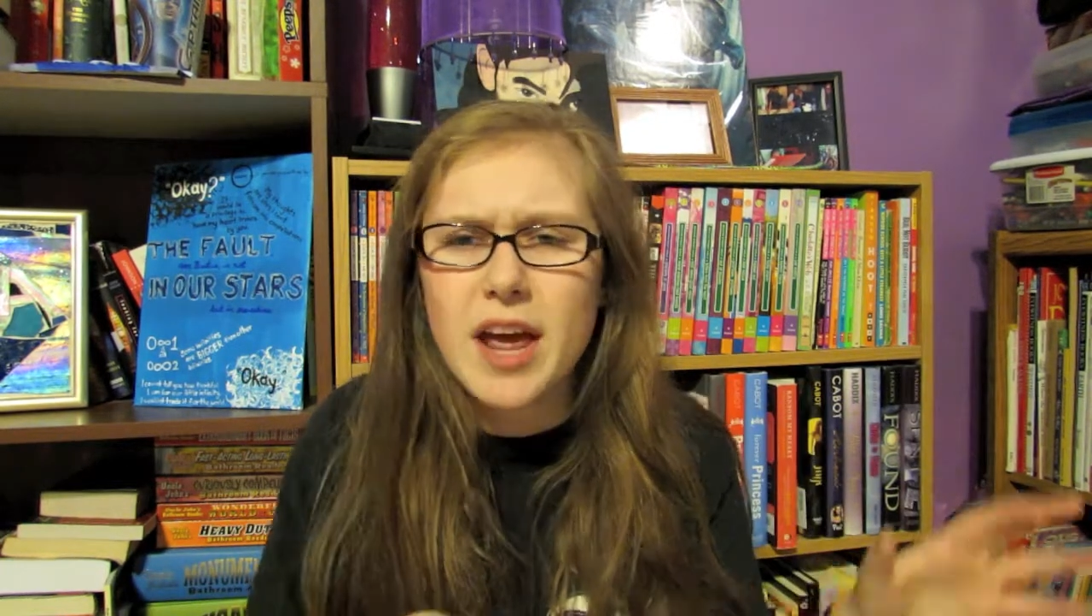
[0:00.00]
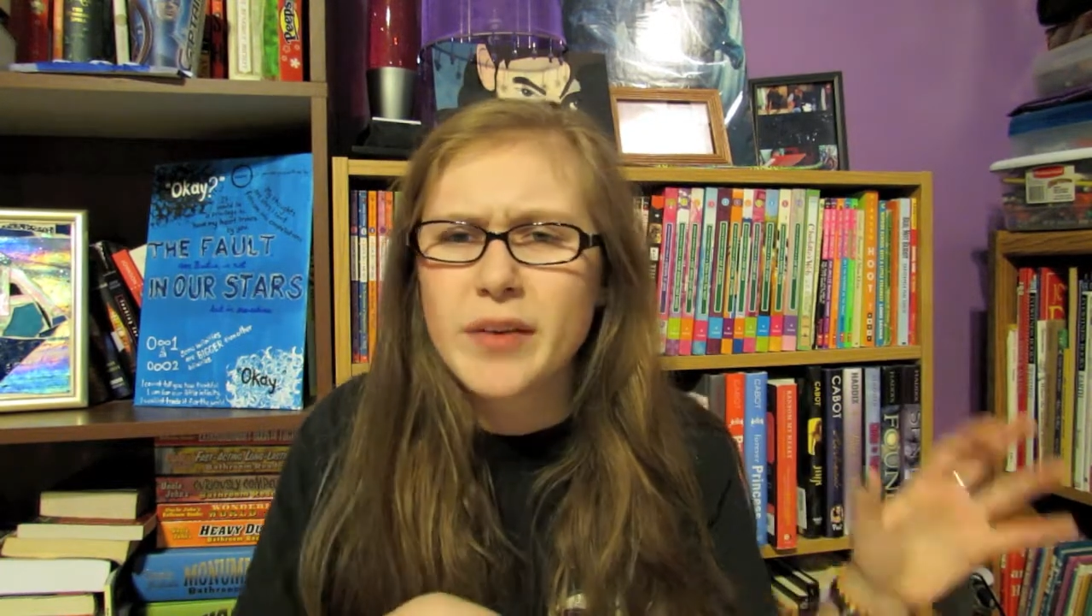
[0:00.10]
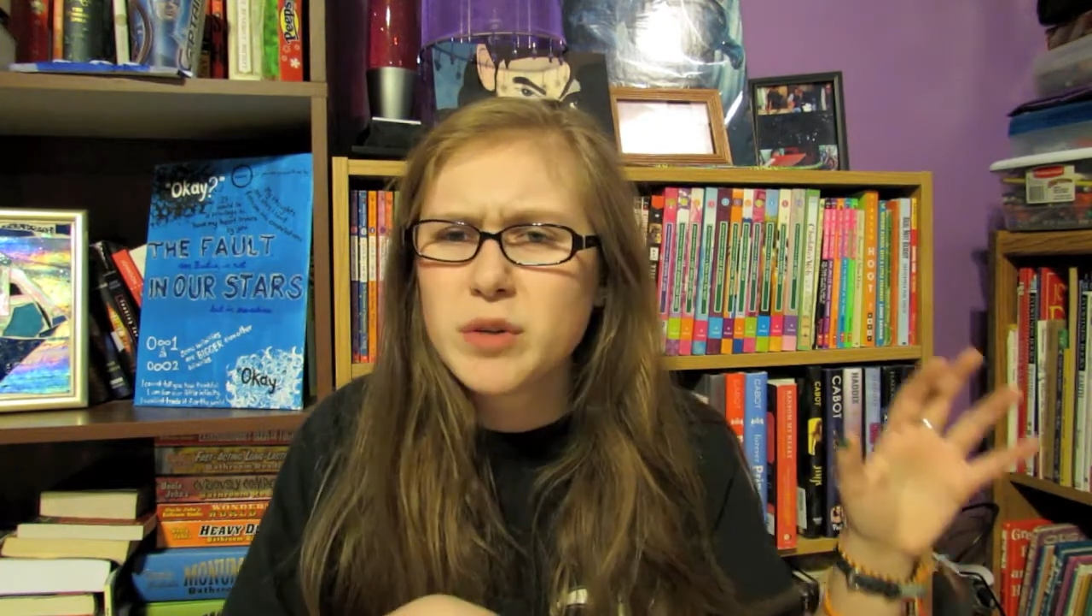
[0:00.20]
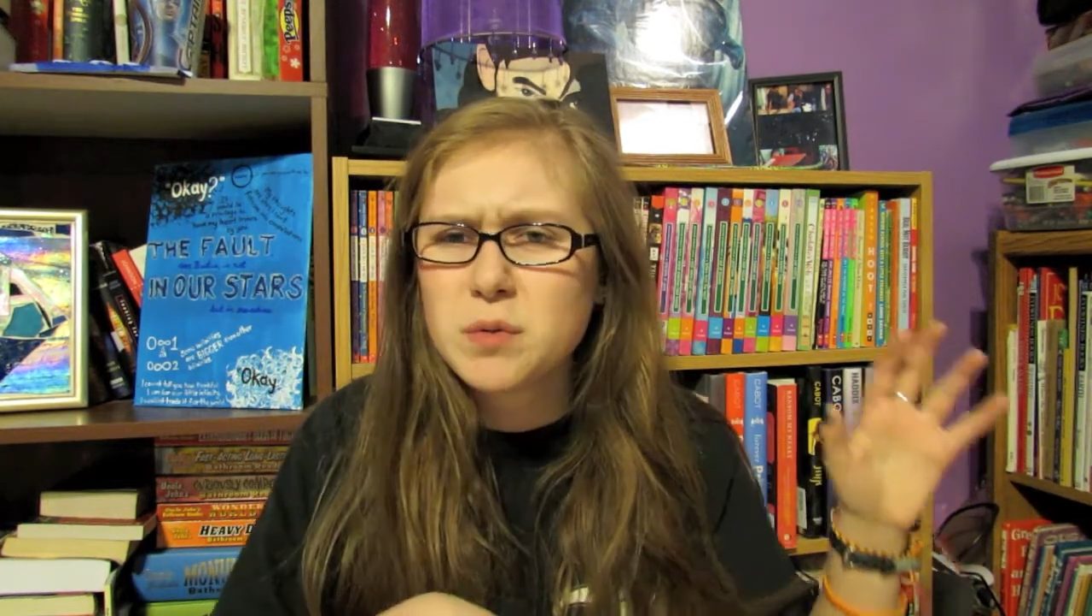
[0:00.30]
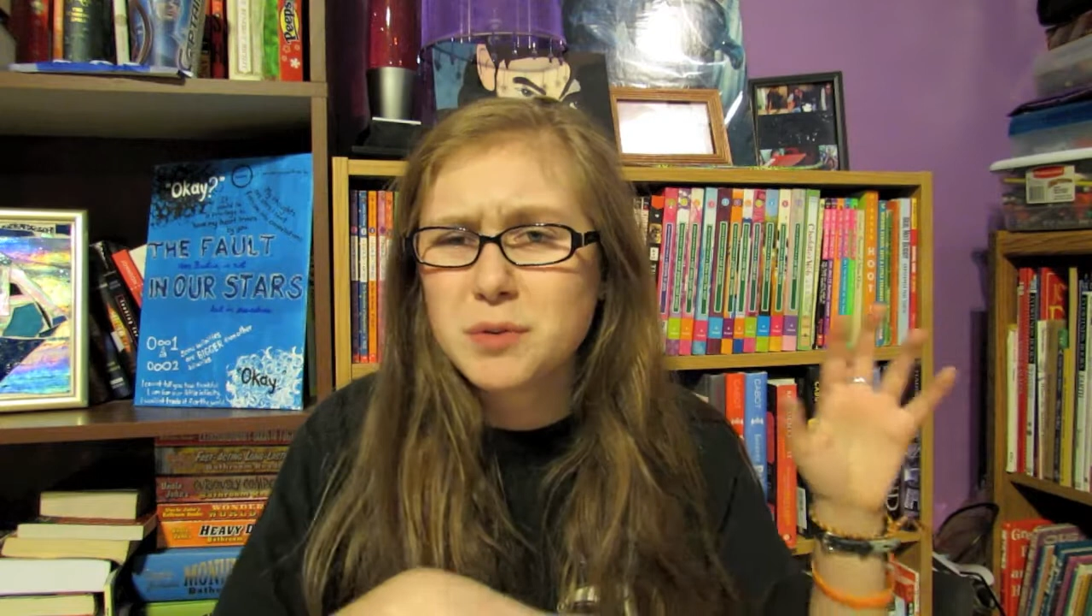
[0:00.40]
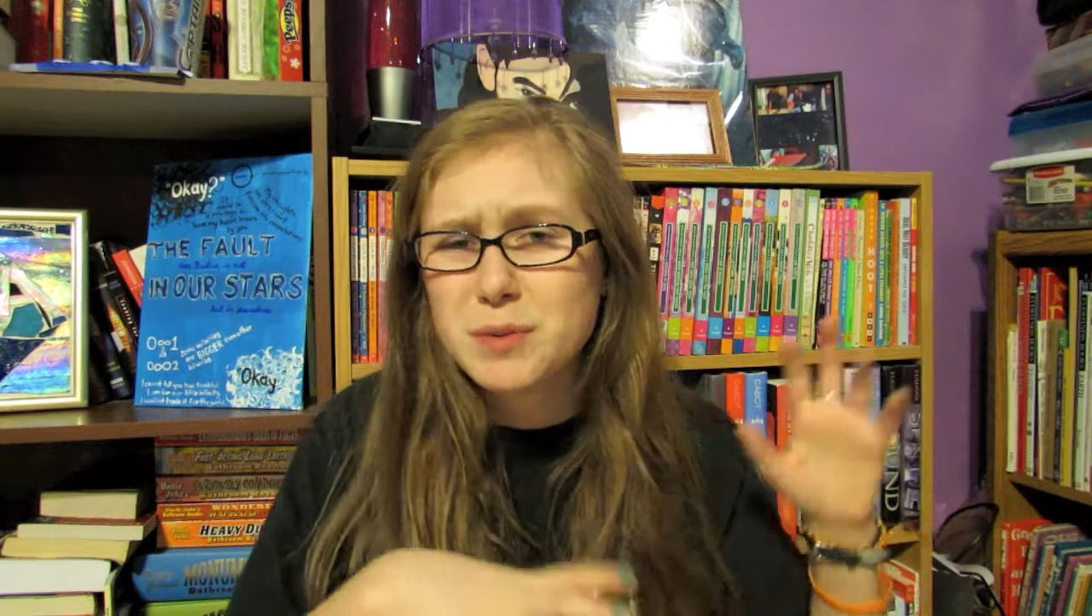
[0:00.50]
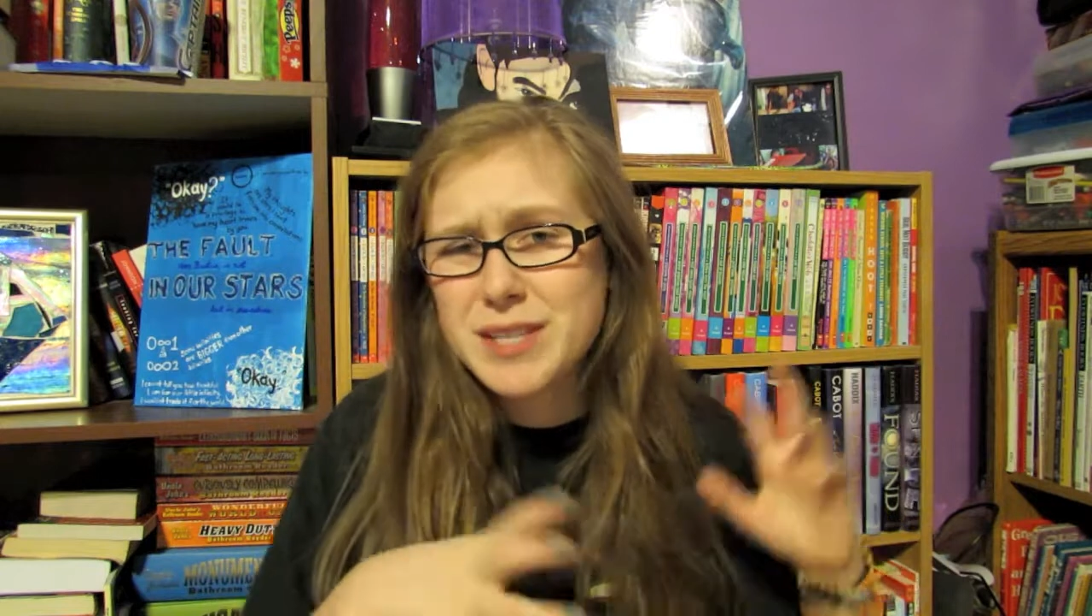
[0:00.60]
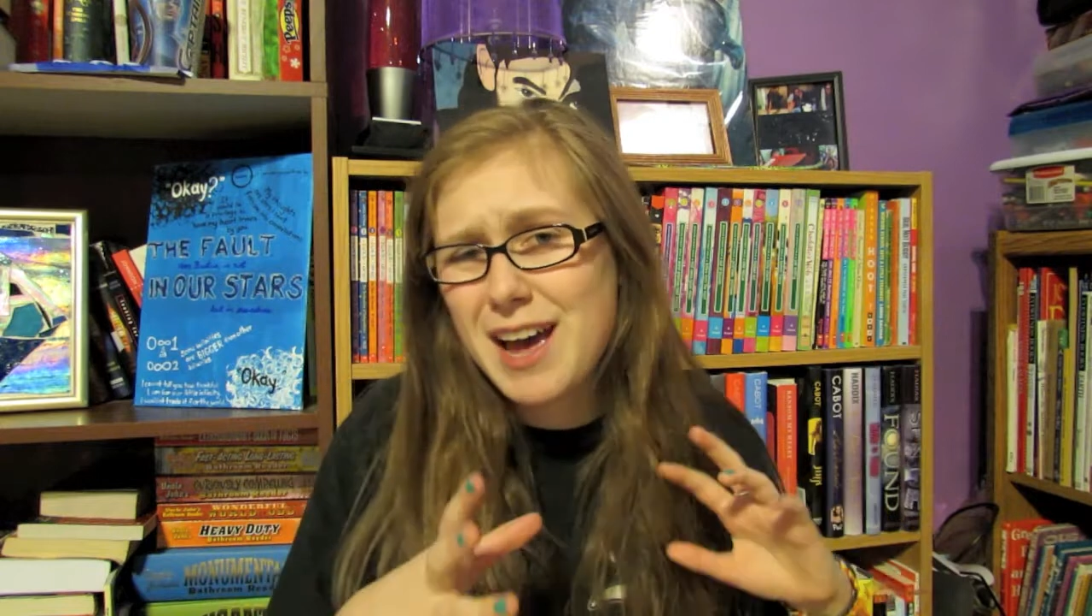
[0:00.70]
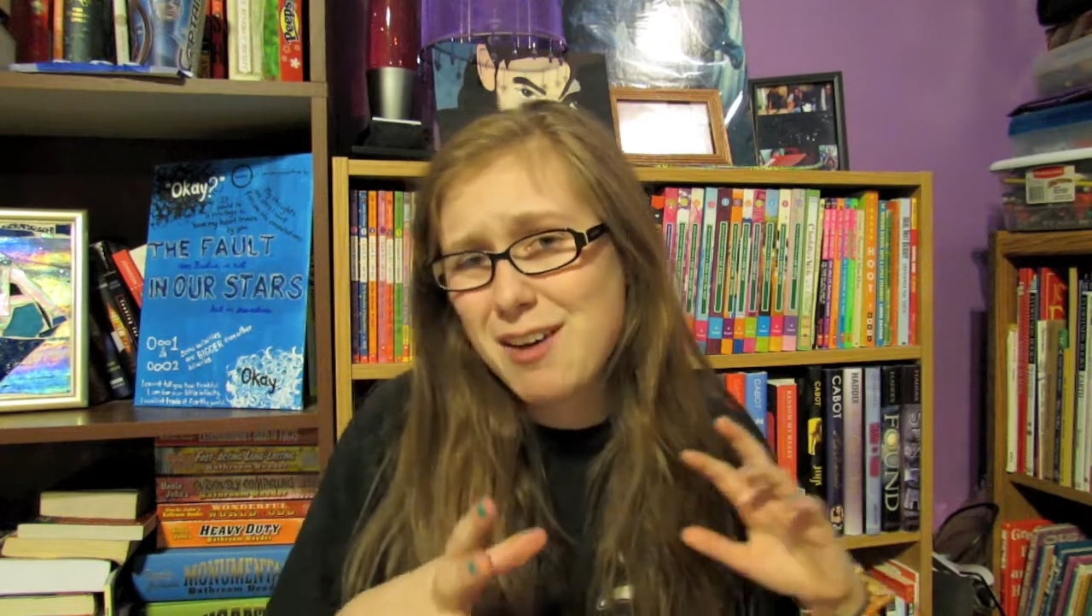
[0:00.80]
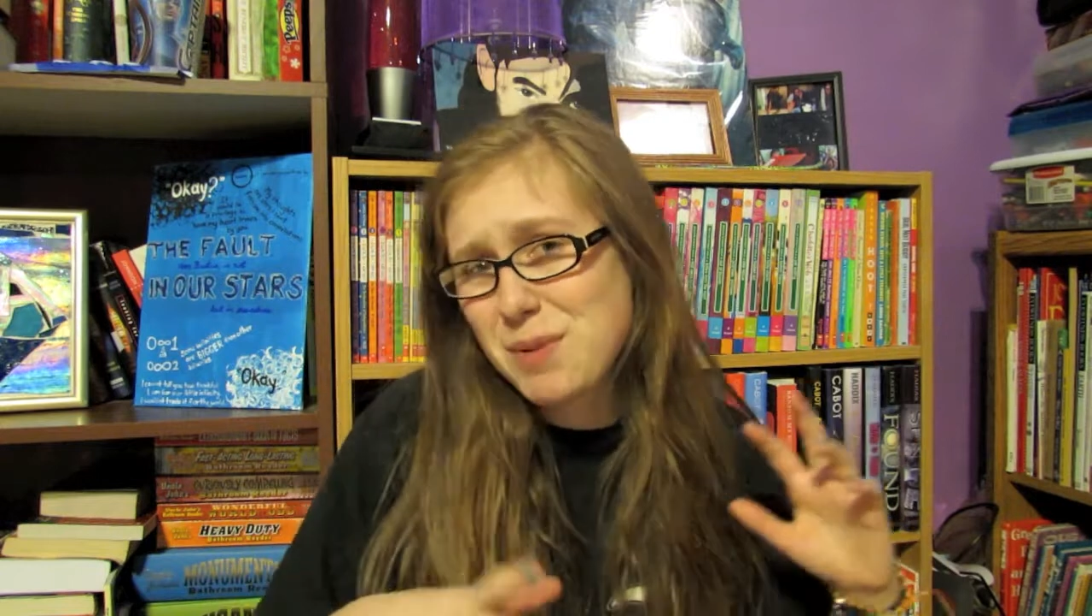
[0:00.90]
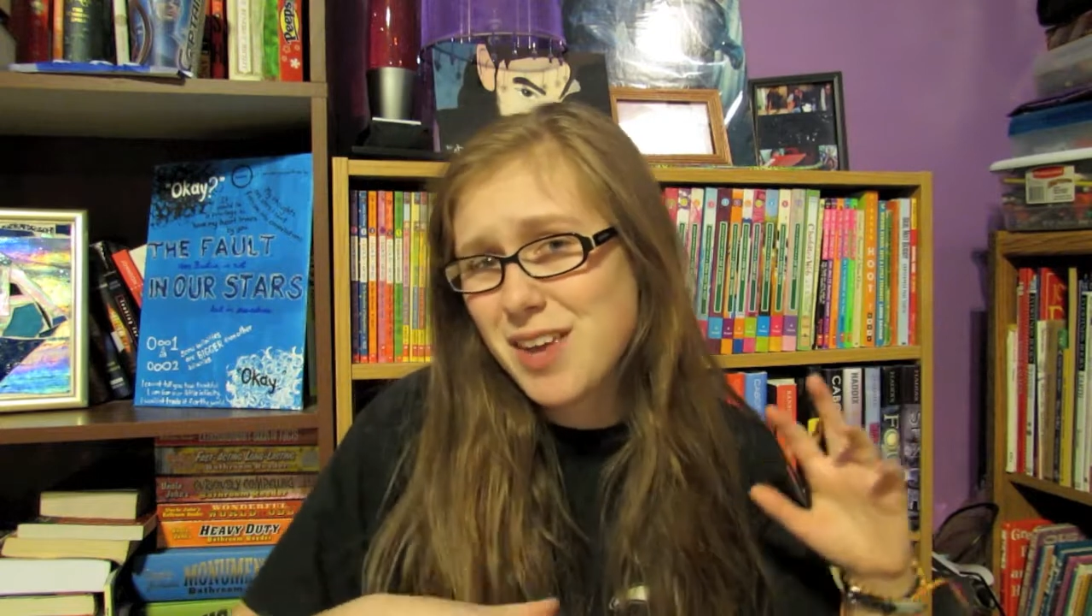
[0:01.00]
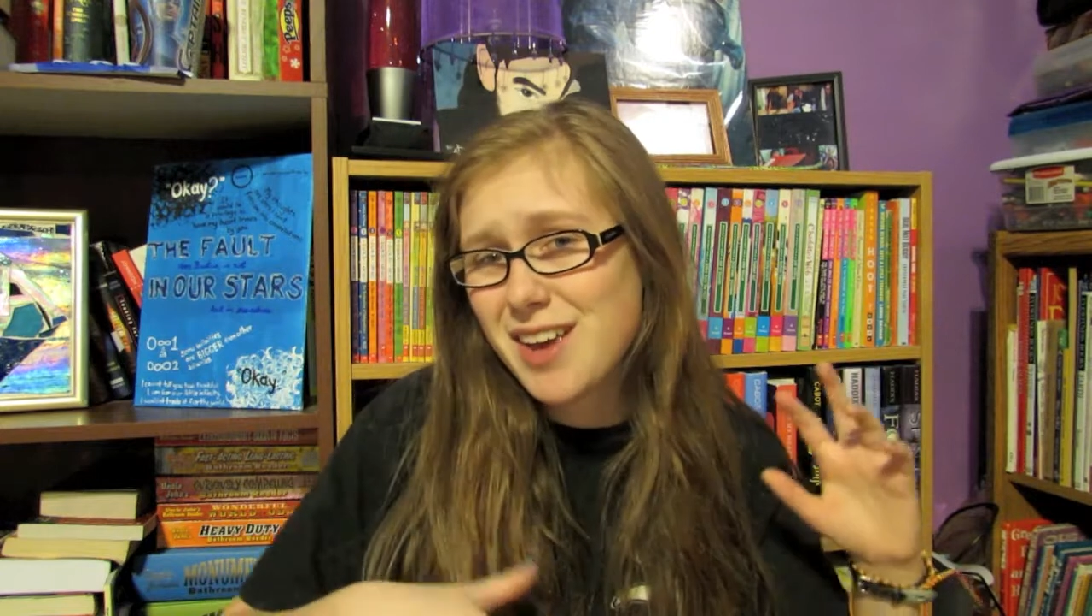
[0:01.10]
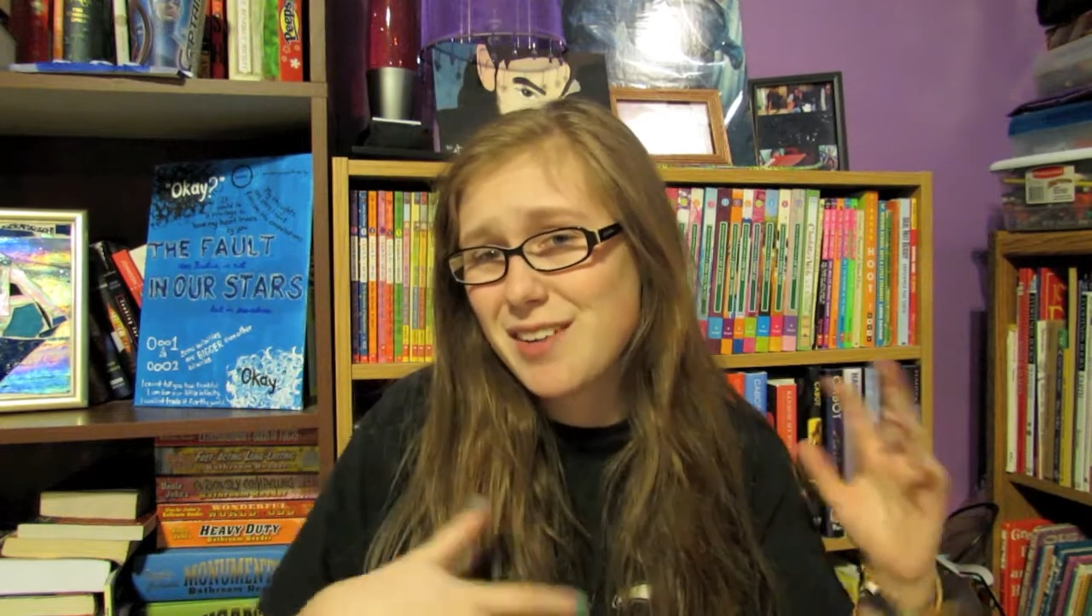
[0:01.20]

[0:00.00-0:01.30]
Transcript: everyone was happy